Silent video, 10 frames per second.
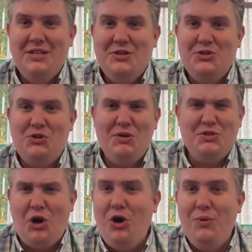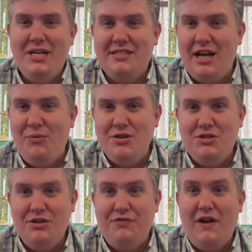So as always, I want
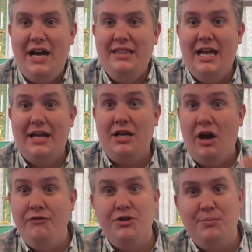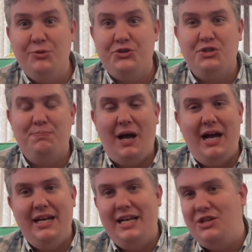you to find that comfortable
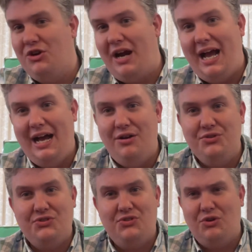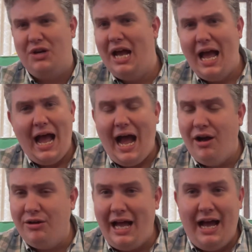spot in your house or
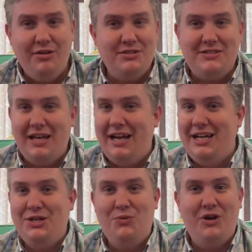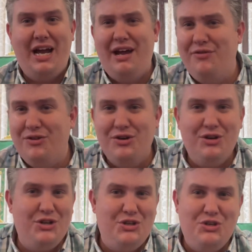outside,
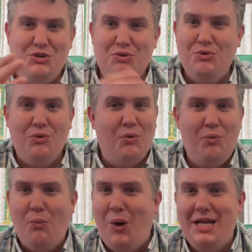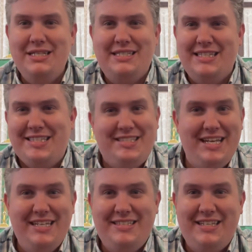wherever you want to
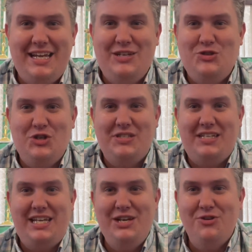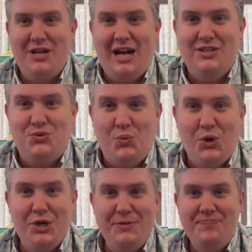sit and just hear God's
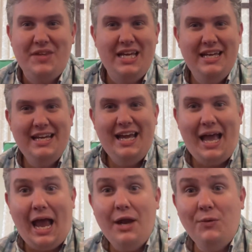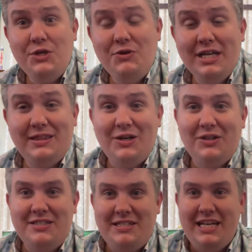word. And when you get there,
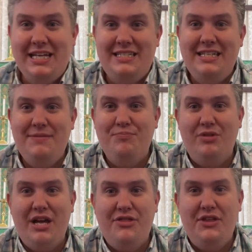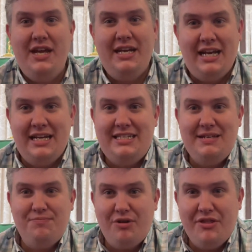let's take a deep breath in and a
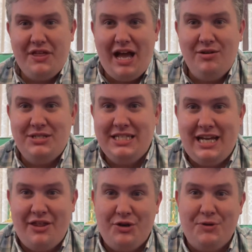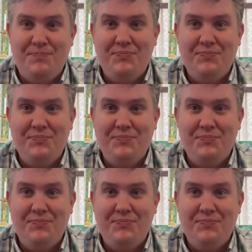deep breath out together.